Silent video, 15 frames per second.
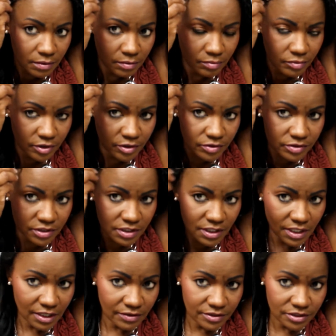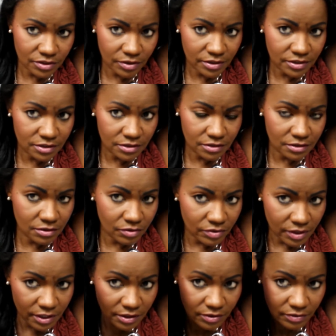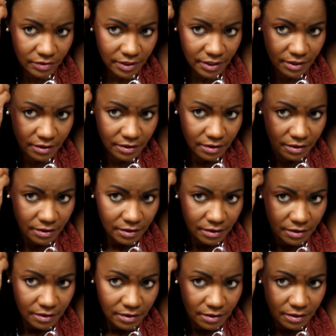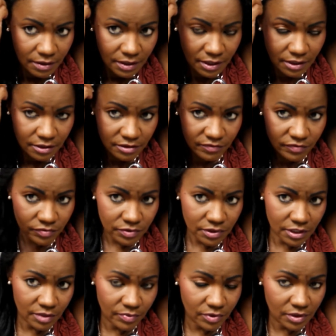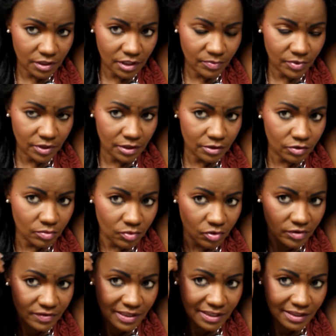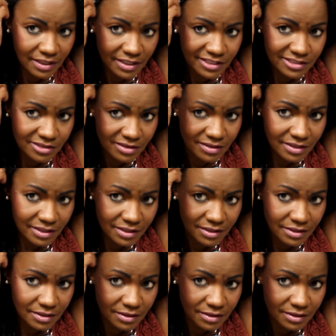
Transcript: But you see how it starts to go together, right? And the difference with keeping a little more of that lace on there